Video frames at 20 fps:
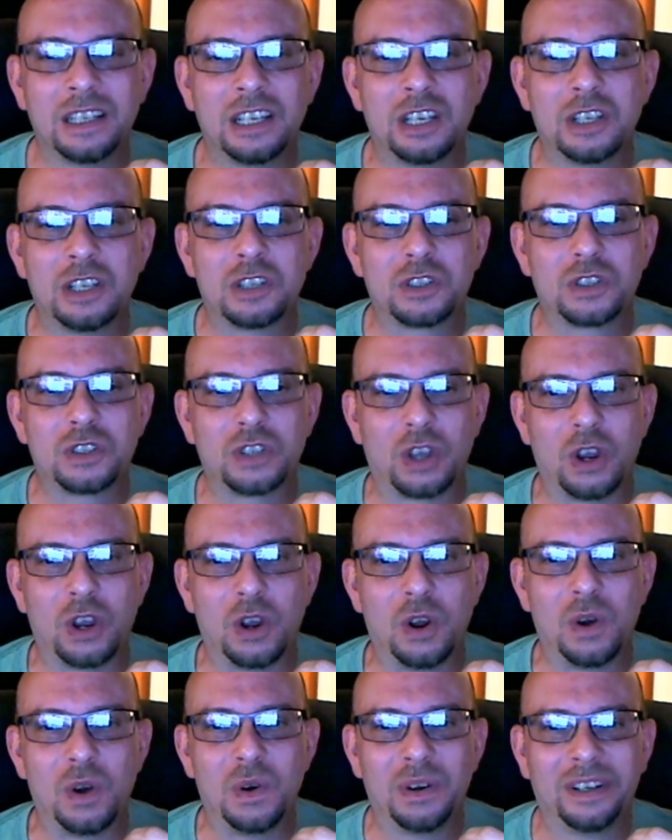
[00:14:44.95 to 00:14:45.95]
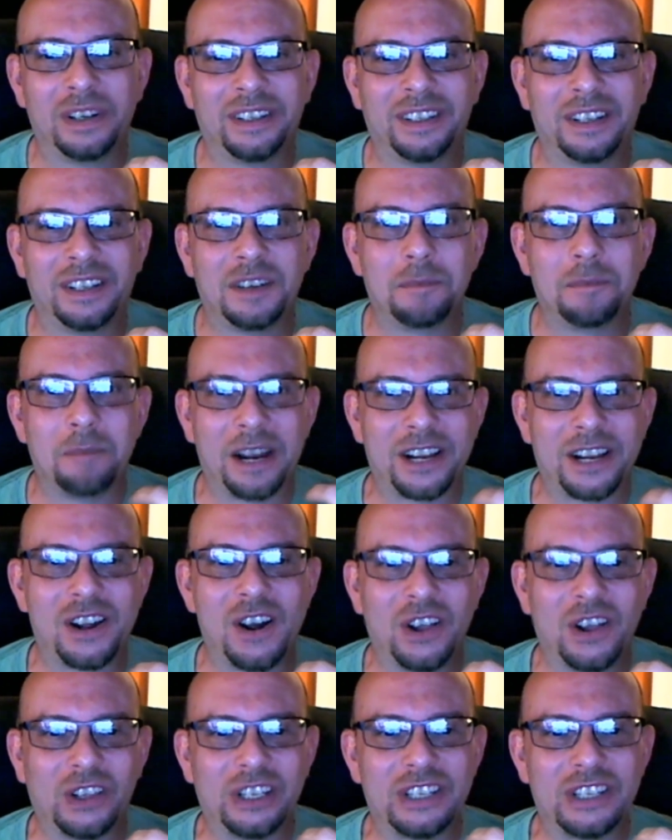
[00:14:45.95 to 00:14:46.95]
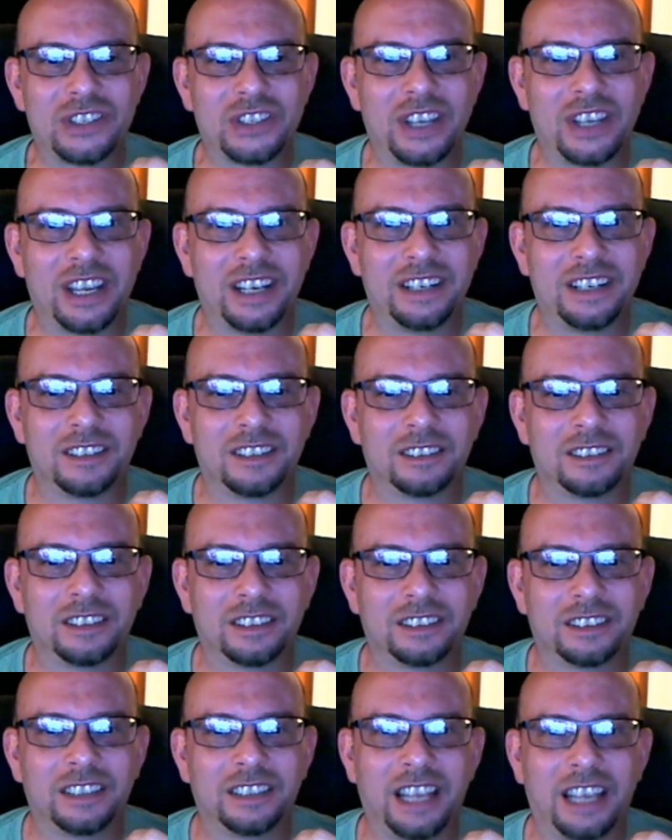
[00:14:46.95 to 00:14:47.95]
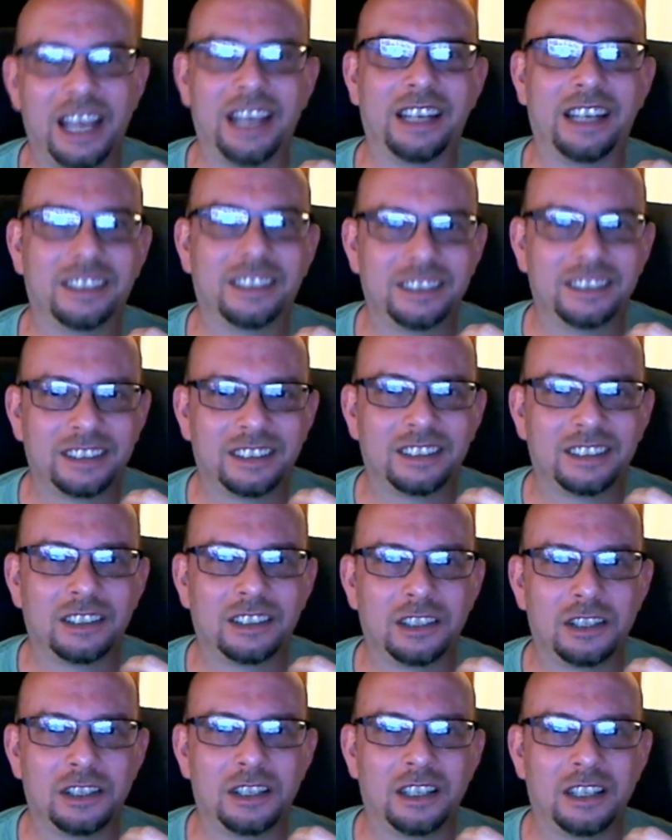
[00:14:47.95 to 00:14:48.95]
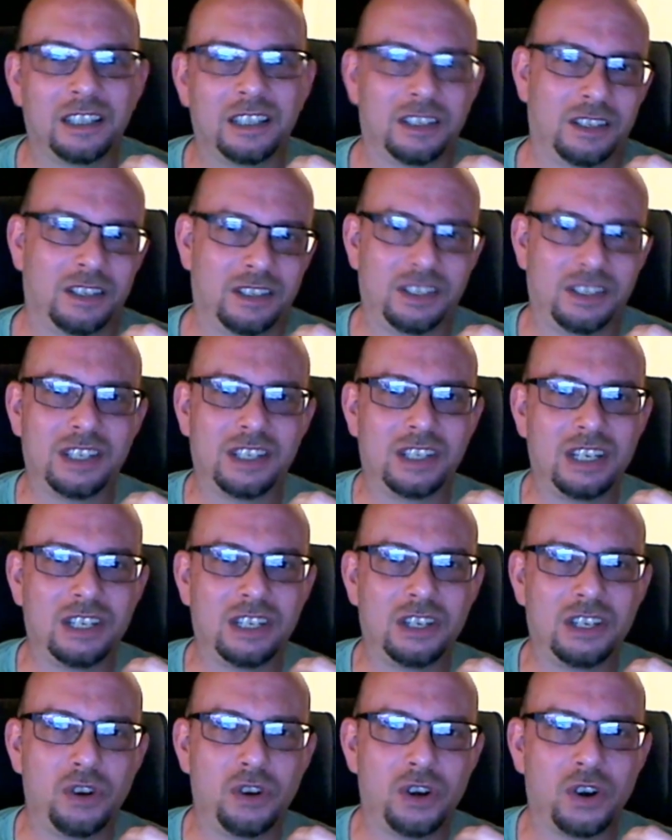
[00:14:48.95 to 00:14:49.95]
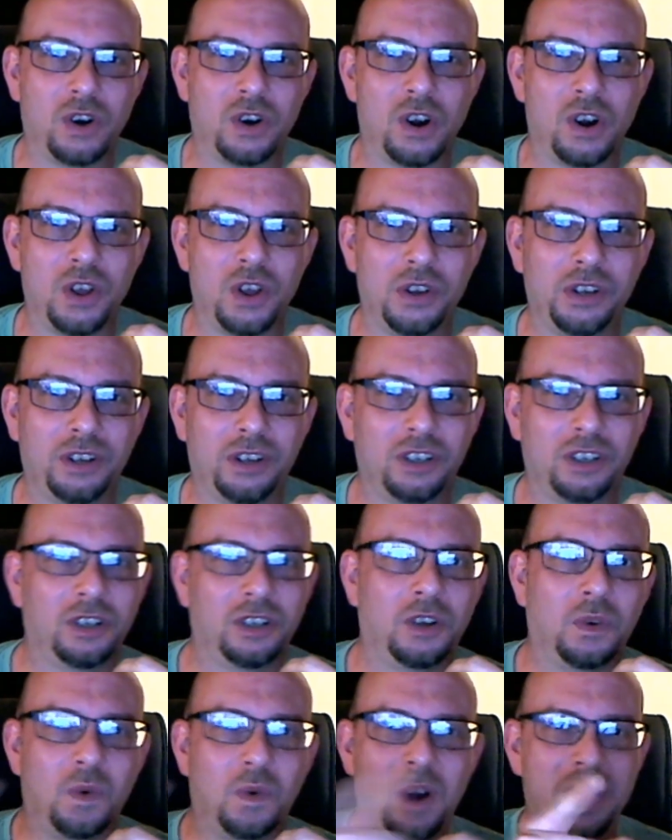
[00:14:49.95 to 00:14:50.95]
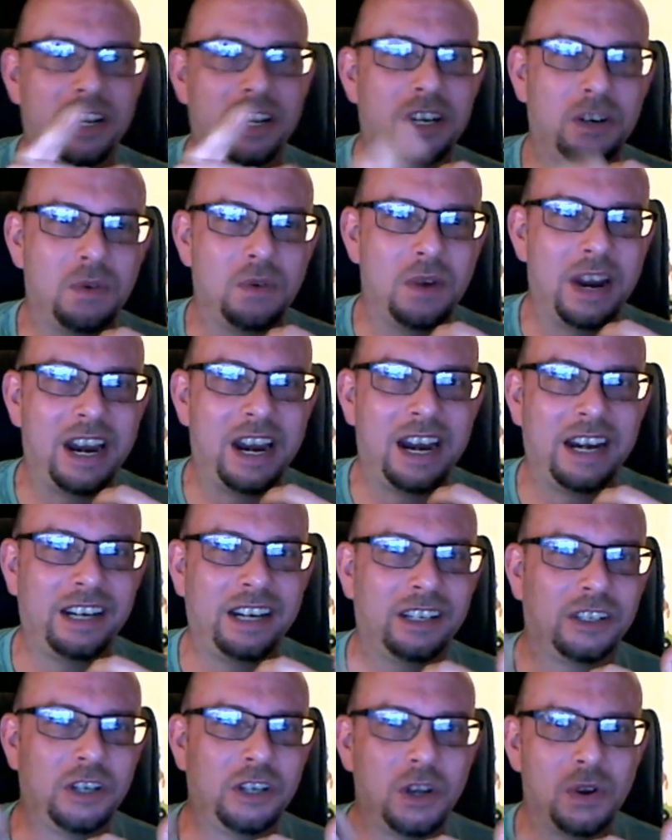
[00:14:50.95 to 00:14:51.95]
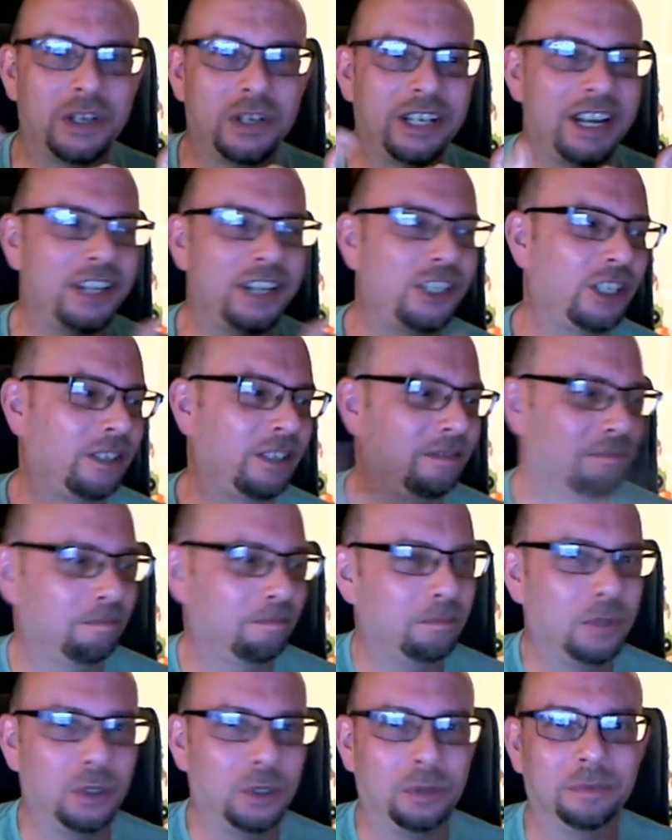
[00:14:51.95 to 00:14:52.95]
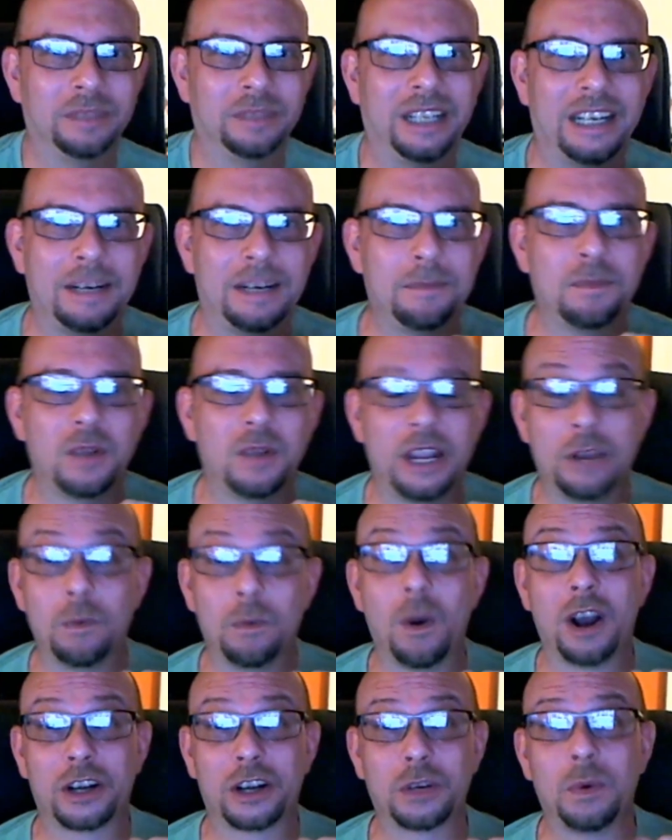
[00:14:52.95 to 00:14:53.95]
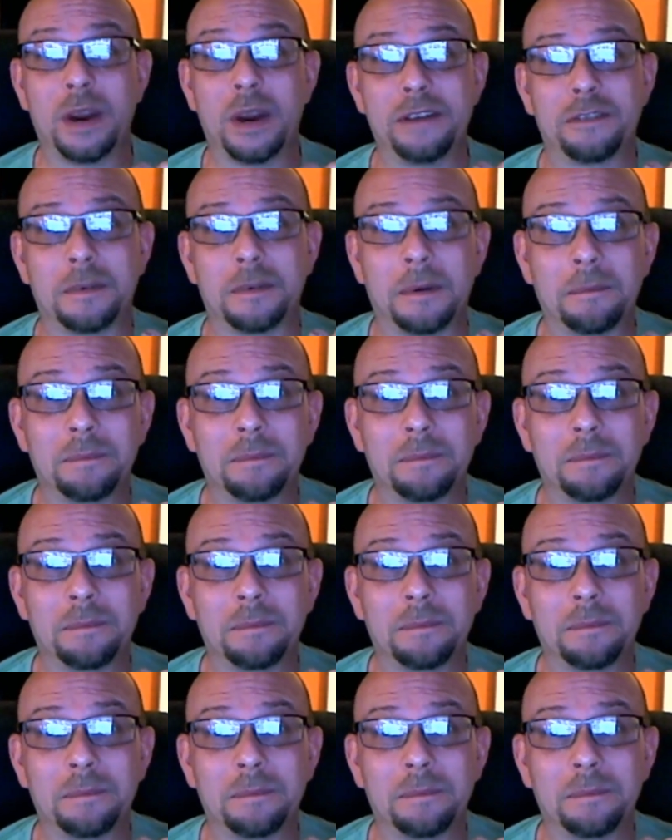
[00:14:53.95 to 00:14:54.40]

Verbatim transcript: So my colleague said, "Hey, 62 year old walking away, no attention." Boom, and he, he walked away from him.